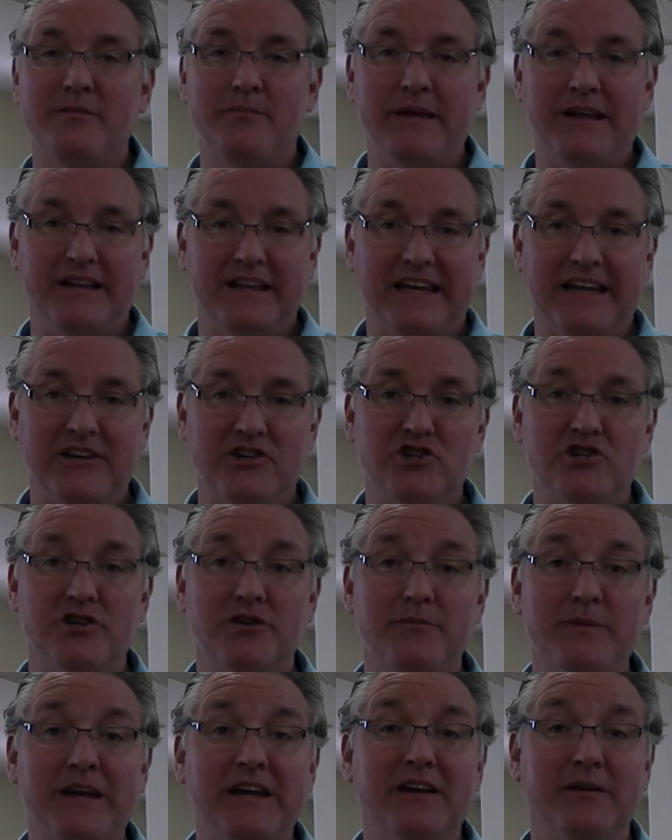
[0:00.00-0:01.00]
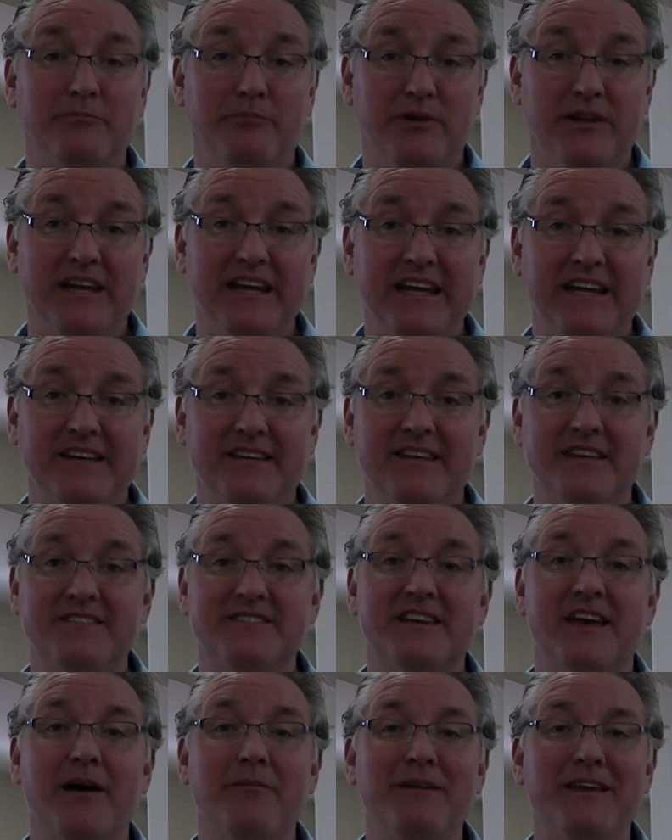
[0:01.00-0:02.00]
the building should be complete
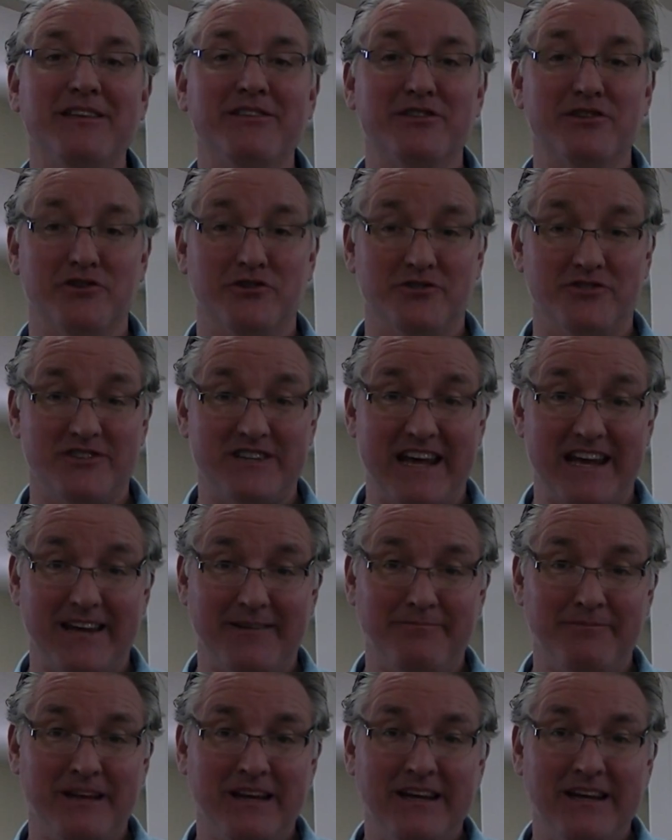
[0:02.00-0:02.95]
this coming Thursday,